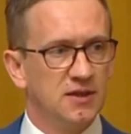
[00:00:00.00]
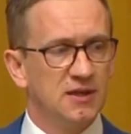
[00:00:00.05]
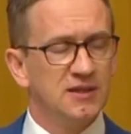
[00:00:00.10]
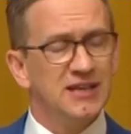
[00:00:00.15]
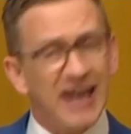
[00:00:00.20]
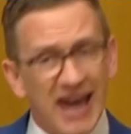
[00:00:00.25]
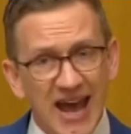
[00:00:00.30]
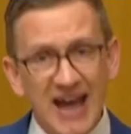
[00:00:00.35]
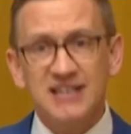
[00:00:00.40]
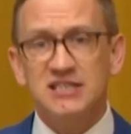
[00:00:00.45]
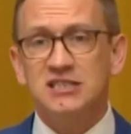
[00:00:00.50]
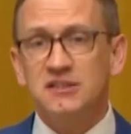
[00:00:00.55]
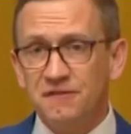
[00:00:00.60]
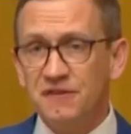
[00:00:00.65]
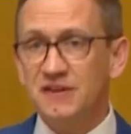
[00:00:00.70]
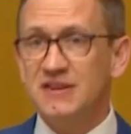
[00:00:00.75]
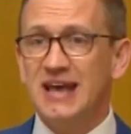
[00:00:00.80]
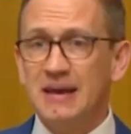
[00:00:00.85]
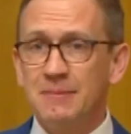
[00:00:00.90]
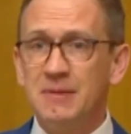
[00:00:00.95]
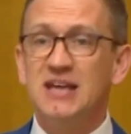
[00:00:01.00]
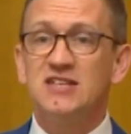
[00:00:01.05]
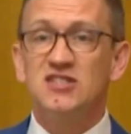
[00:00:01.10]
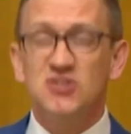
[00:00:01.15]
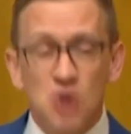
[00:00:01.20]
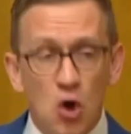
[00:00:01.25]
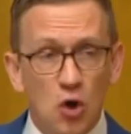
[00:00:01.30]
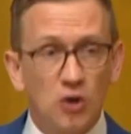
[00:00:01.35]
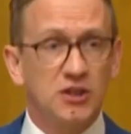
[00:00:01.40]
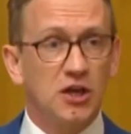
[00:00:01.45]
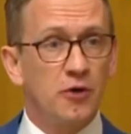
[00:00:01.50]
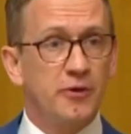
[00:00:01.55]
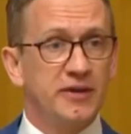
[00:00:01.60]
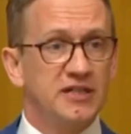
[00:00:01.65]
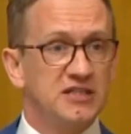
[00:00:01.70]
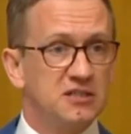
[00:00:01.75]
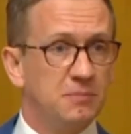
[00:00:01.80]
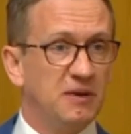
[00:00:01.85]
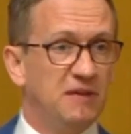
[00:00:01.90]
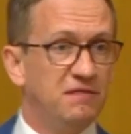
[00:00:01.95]
The answer for them is not going
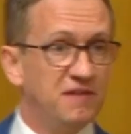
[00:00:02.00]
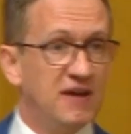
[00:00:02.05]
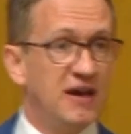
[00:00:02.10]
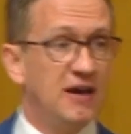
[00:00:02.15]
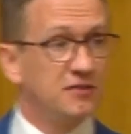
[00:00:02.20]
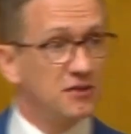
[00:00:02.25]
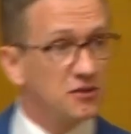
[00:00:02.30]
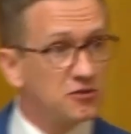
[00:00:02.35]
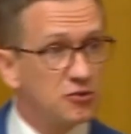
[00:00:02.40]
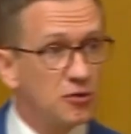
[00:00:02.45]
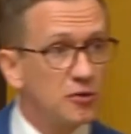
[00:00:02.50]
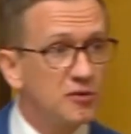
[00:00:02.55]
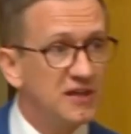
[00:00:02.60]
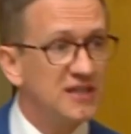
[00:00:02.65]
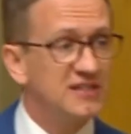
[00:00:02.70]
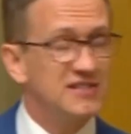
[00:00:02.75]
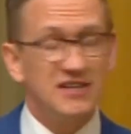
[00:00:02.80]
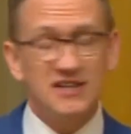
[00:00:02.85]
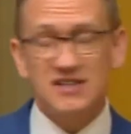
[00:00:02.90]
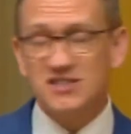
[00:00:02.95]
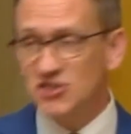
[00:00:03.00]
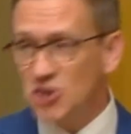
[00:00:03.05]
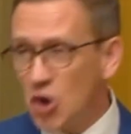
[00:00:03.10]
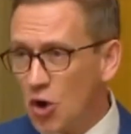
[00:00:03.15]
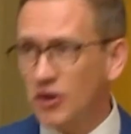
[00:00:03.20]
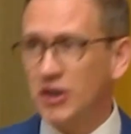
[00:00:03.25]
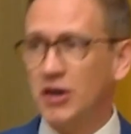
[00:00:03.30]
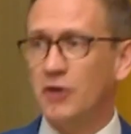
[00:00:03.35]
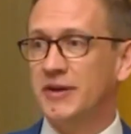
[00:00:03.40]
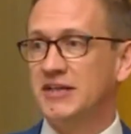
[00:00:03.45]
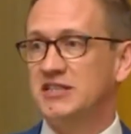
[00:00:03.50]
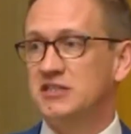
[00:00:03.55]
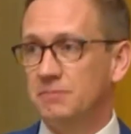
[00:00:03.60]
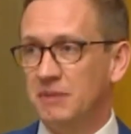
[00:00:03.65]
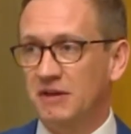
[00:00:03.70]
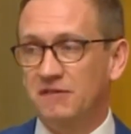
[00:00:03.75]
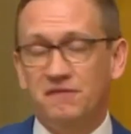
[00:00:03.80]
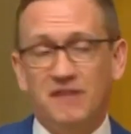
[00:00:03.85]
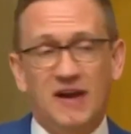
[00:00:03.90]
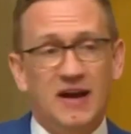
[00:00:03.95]
to be found. The truth is it is not going to
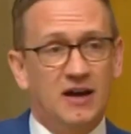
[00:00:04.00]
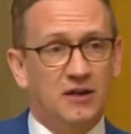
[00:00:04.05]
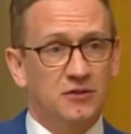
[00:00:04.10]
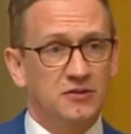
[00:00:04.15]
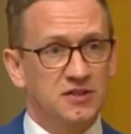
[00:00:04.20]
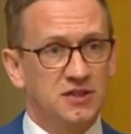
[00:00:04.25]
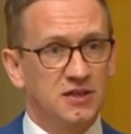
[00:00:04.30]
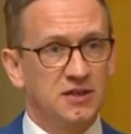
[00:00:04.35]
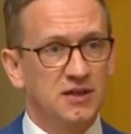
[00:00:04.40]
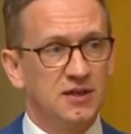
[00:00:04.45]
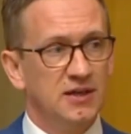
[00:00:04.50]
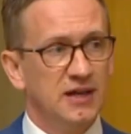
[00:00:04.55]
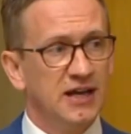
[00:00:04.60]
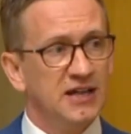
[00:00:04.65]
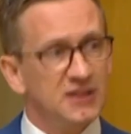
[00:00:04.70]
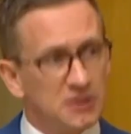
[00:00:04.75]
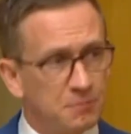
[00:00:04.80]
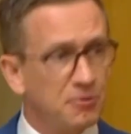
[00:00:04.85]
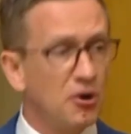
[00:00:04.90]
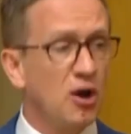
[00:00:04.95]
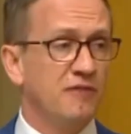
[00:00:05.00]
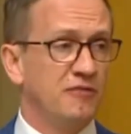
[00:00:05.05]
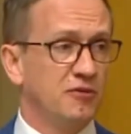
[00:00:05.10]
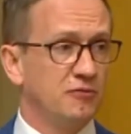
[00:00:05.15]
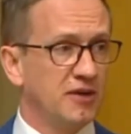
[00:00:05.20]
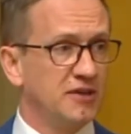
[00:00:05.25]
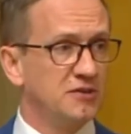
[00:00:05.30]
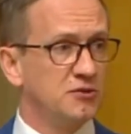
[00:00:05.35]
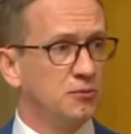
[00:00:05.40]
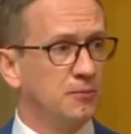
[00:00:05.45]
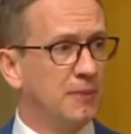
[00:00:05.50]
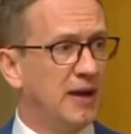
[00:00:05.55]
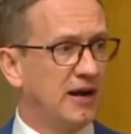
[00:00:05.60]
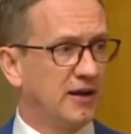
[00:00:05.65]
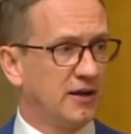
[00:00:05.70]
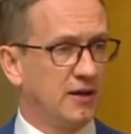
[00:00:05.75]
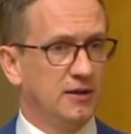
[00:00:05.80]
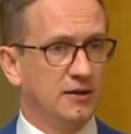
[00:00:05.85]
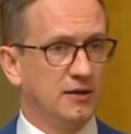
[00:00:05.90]
be found in the private rental market.